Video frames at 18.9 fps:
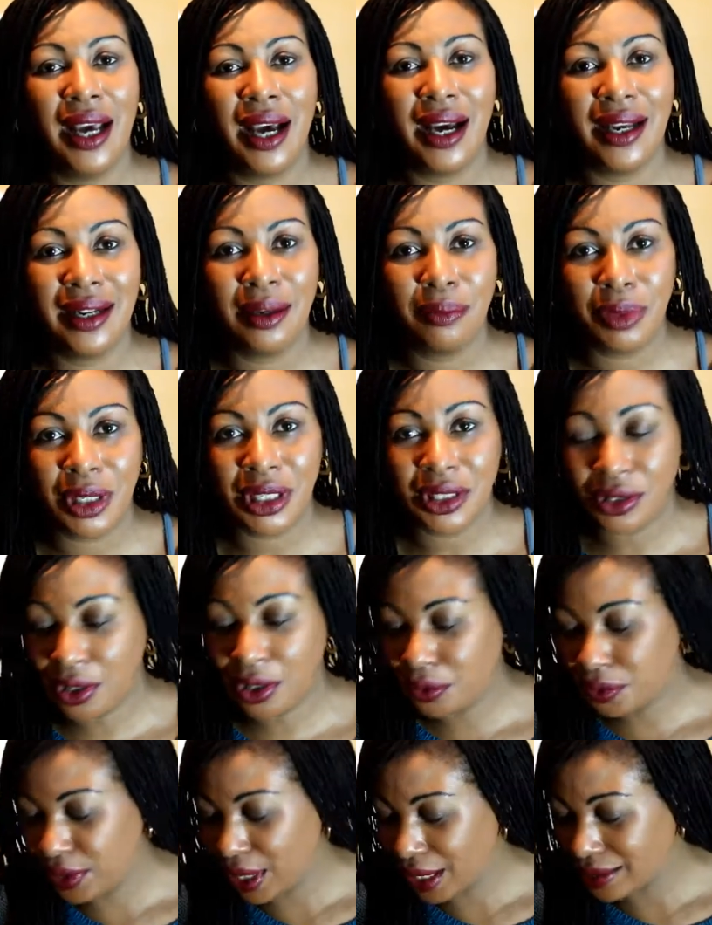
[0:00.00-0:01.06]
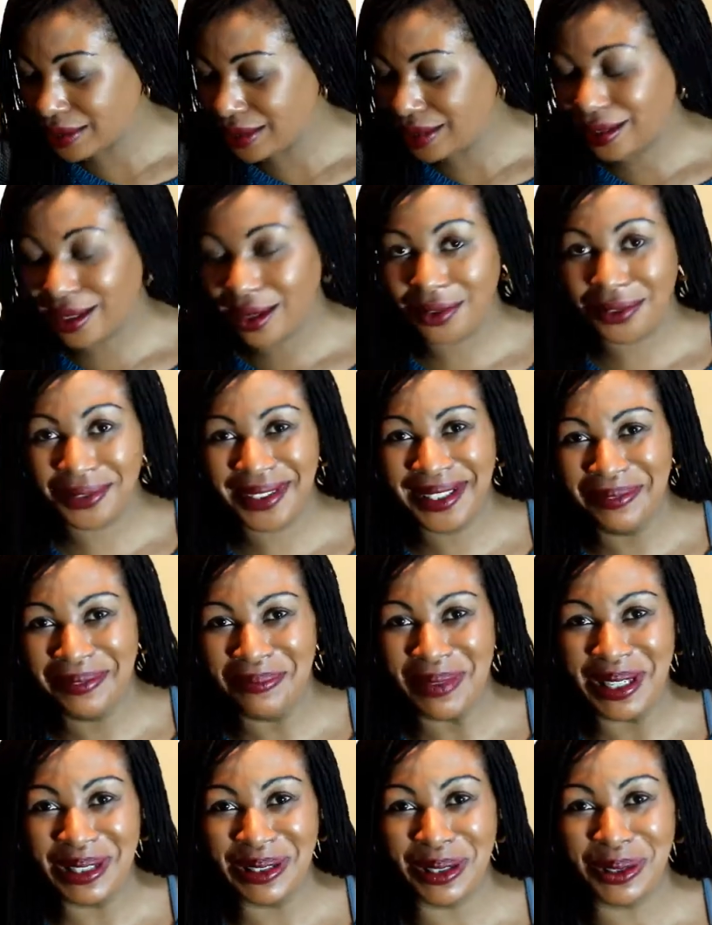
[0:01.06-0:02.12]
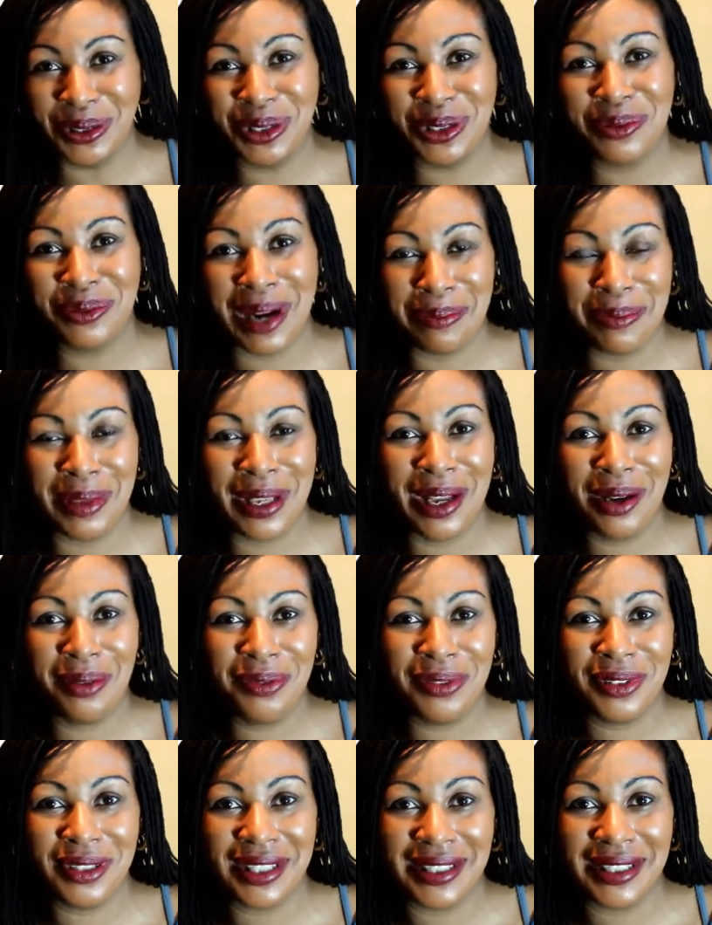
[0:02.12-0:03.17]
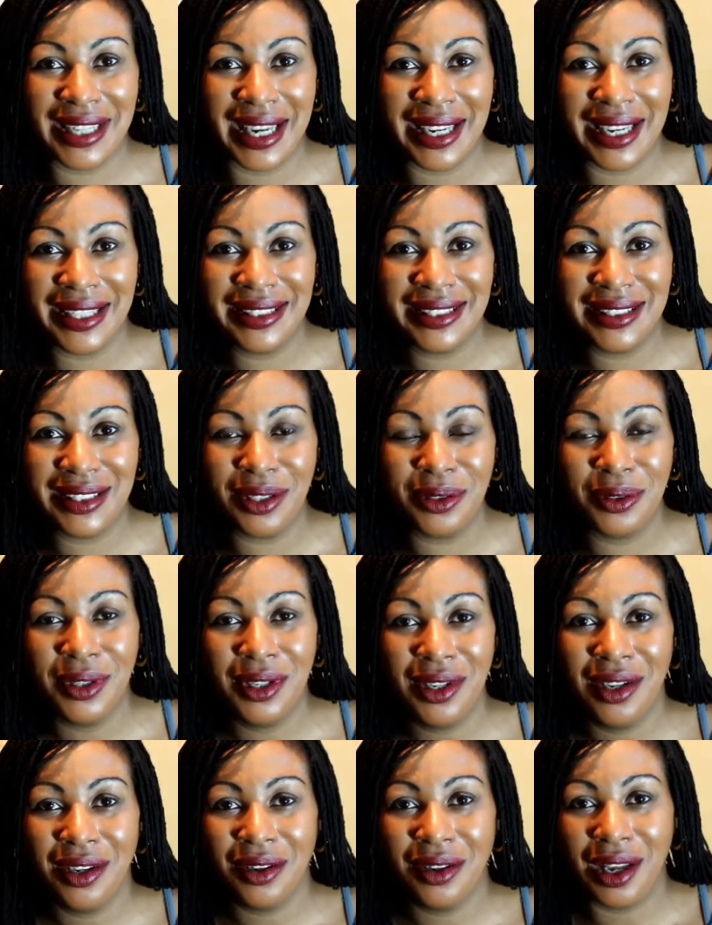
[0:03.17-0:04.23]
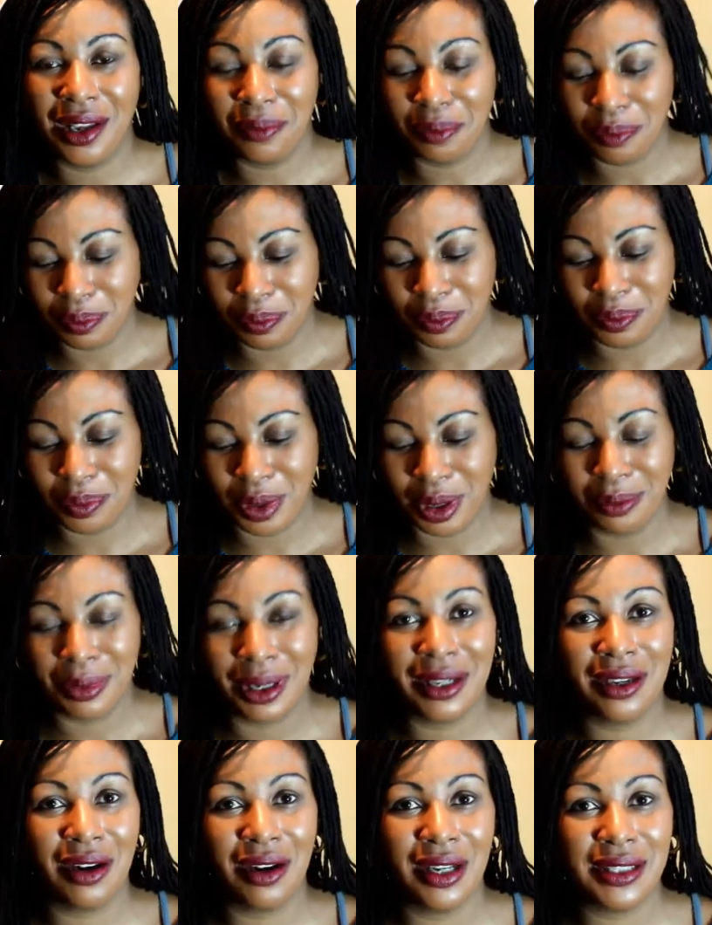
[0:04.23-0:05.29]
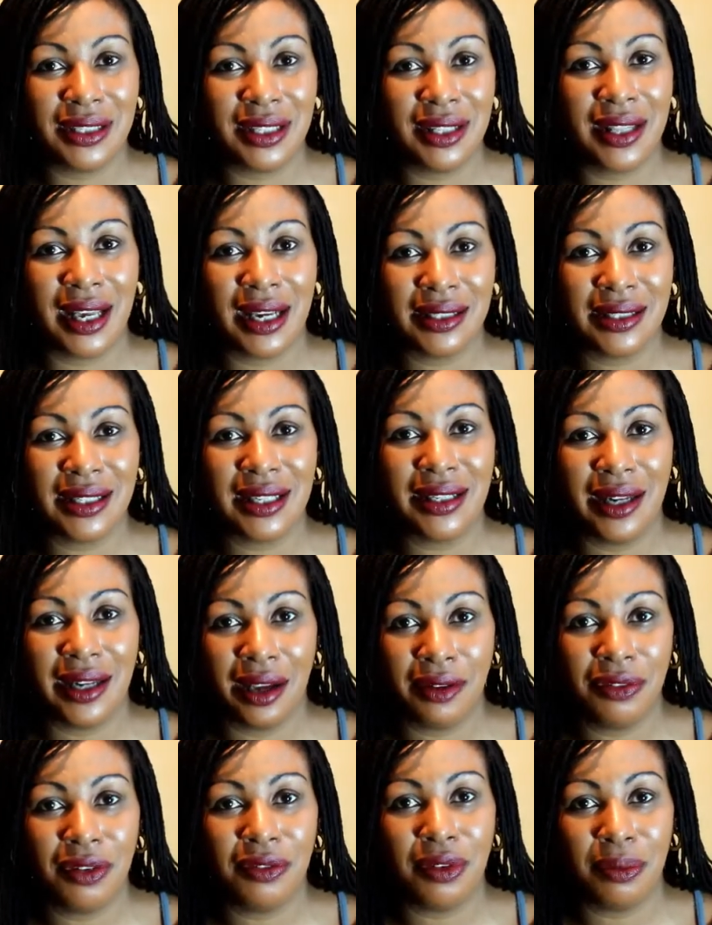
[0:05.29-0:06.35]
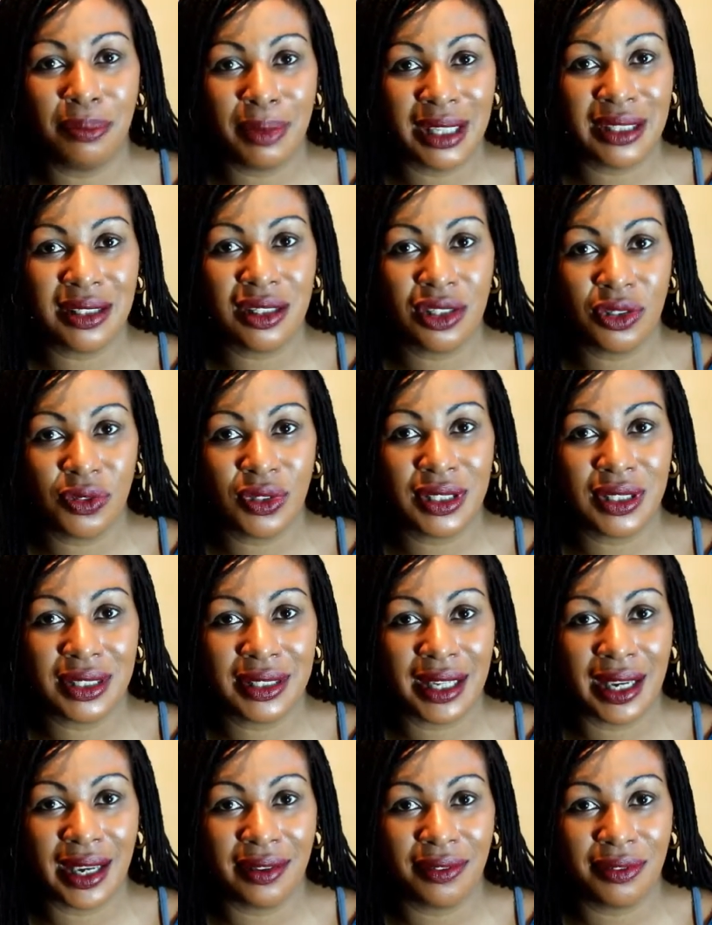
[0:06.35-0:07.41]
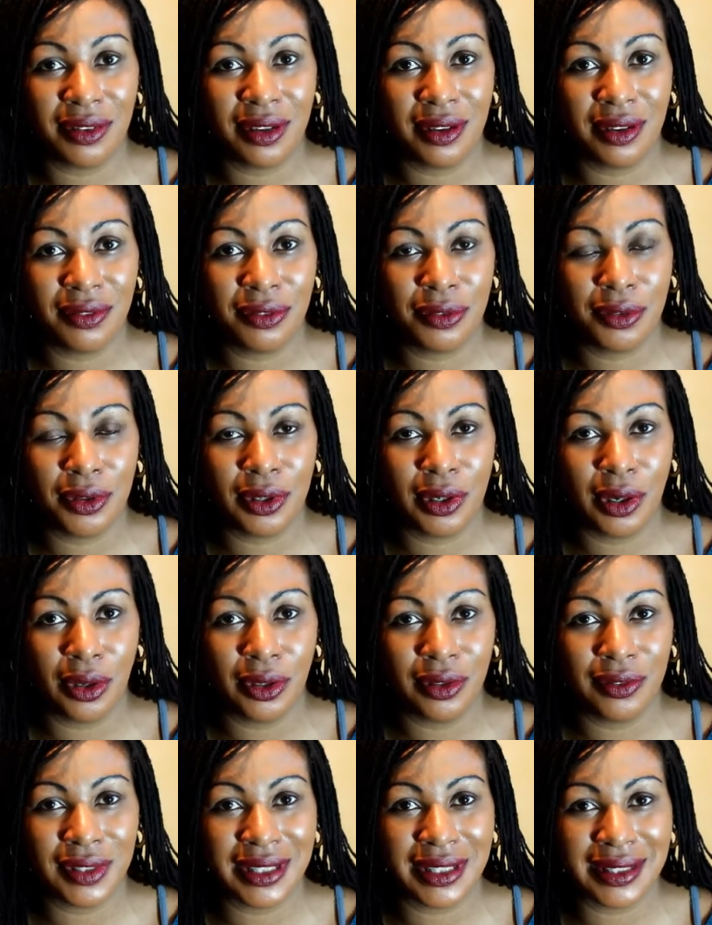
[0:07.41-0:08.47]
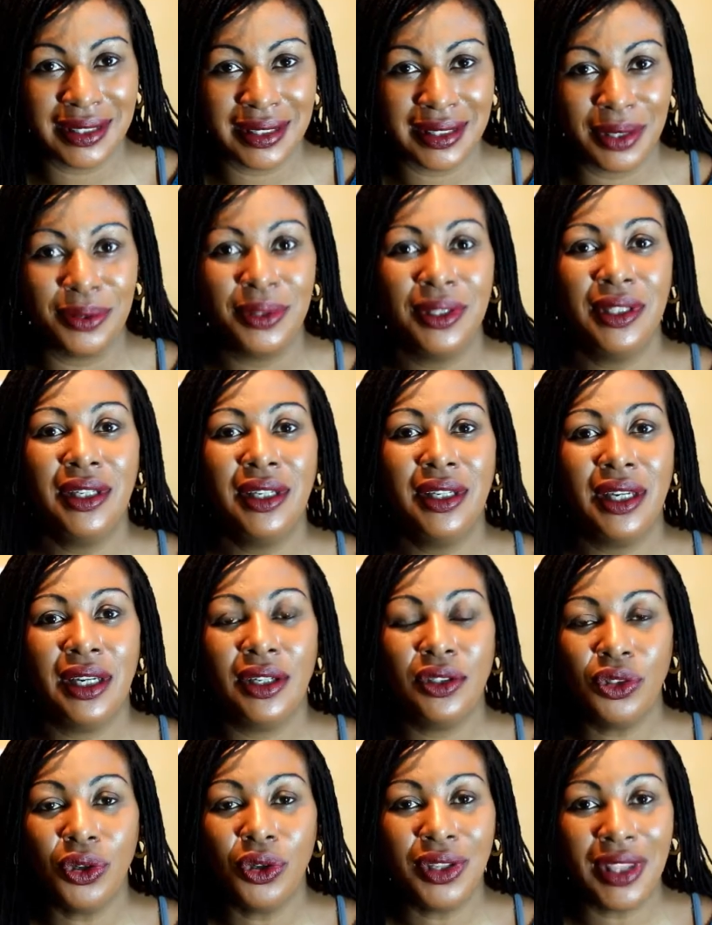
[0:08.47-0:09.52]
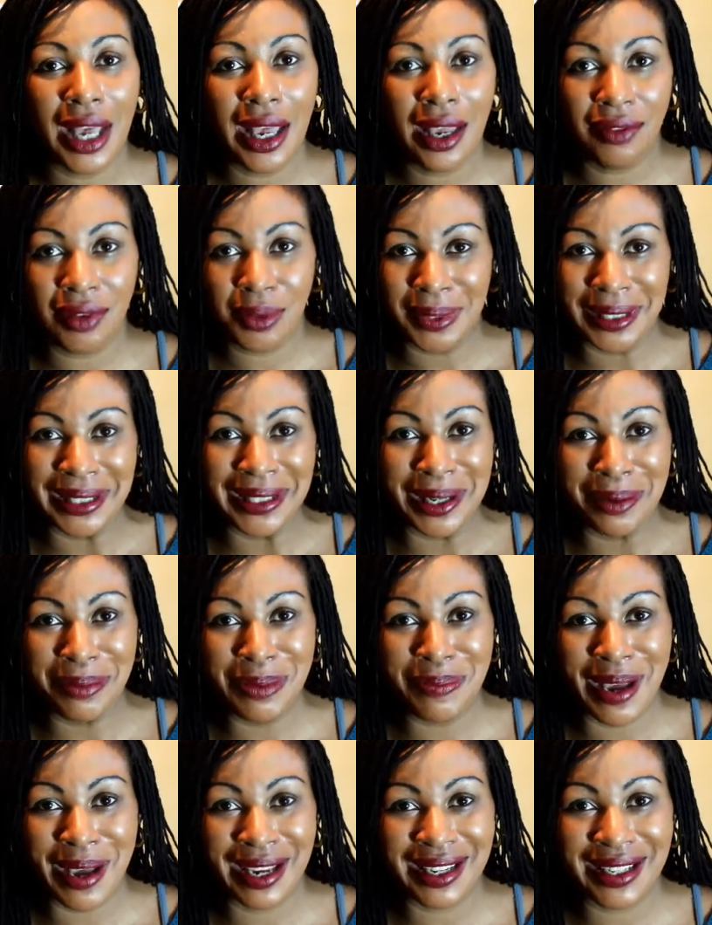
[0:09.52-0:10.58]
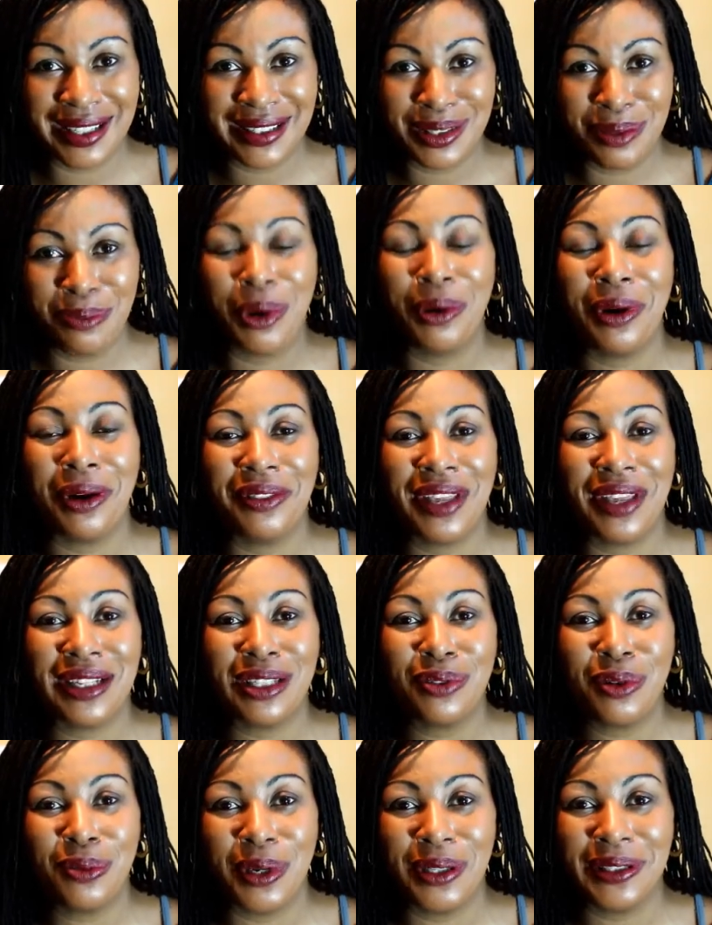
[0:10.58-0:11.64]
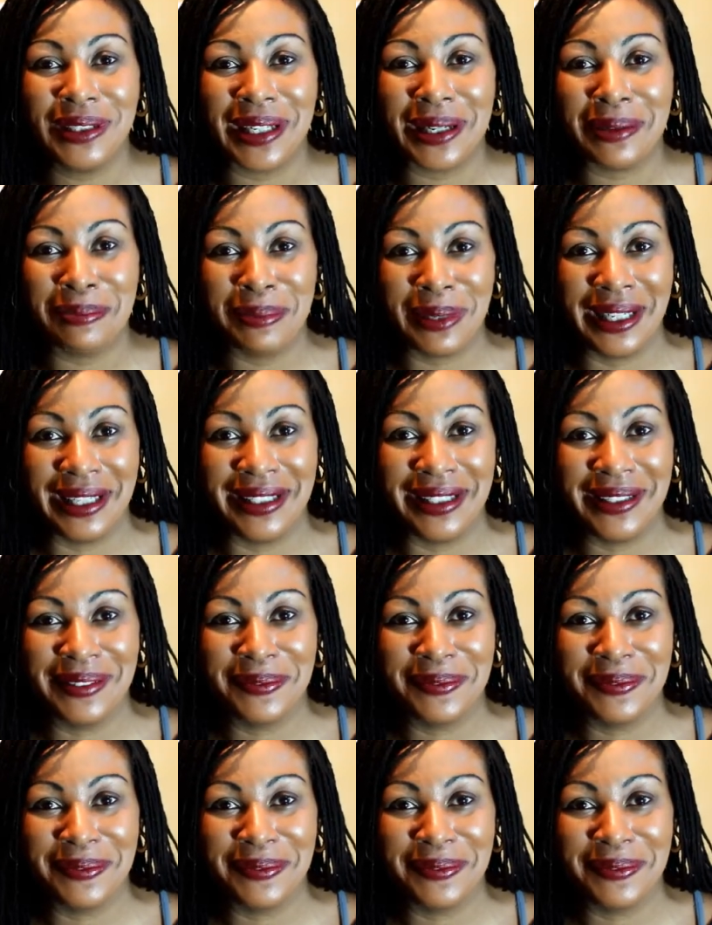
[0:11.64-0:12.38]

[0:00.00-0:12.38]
And I'm being told that's enough. I'm being told to wrap it up for today. So by my guides, that's enough of a message for today for a lot of us. So enjoy that, everyone, and I'll be back tomorrow. Thanks for watching. Bye.